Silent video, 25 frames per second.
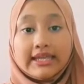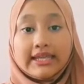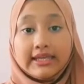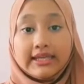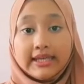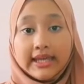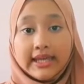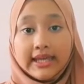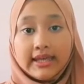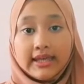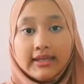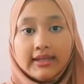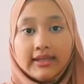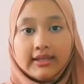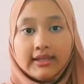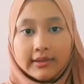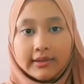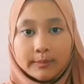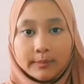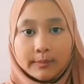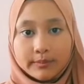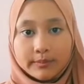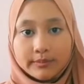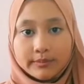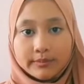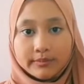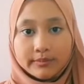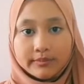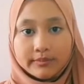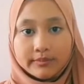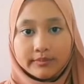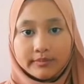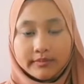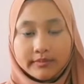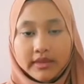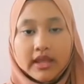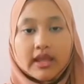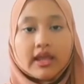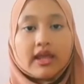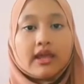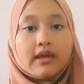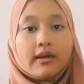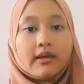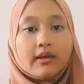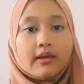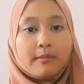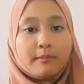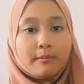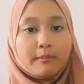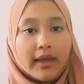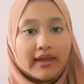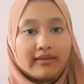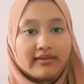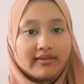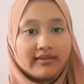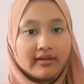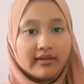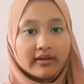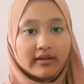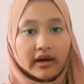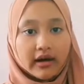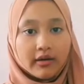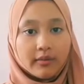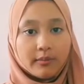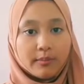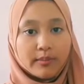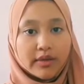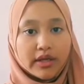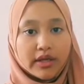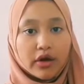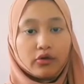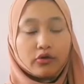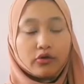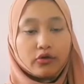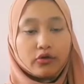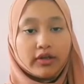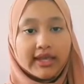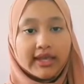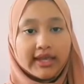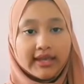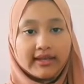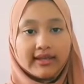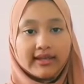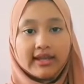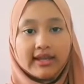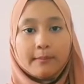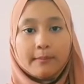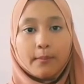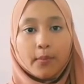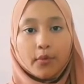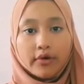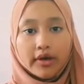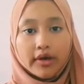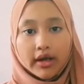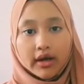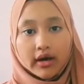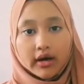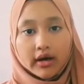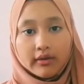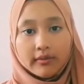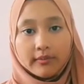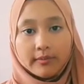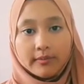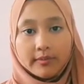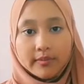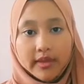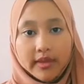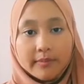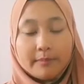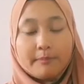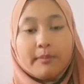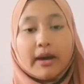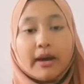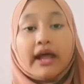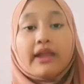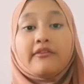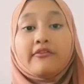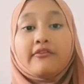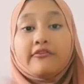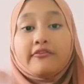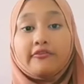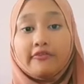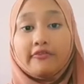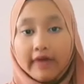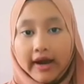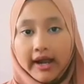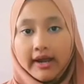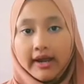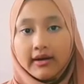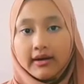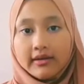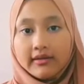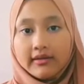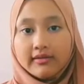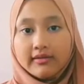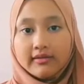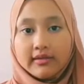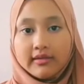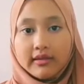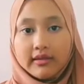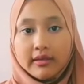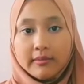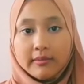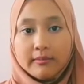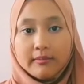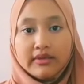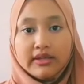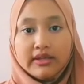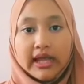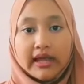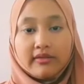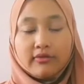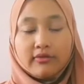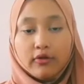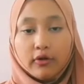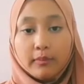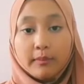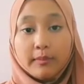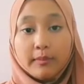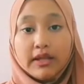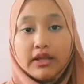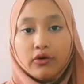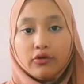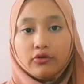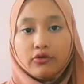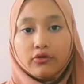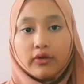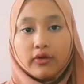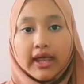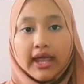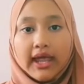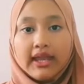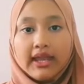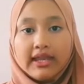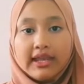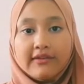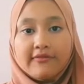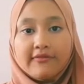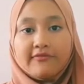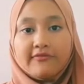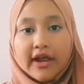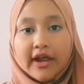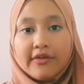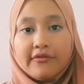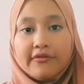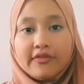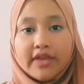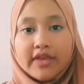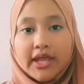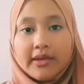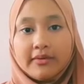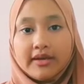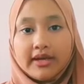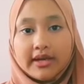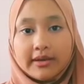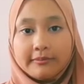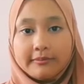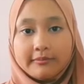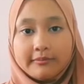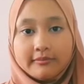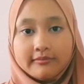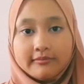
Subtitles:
Kingdom. Bacteria belong to kingdom Monera, but virus does not belong to any 5 kingdom.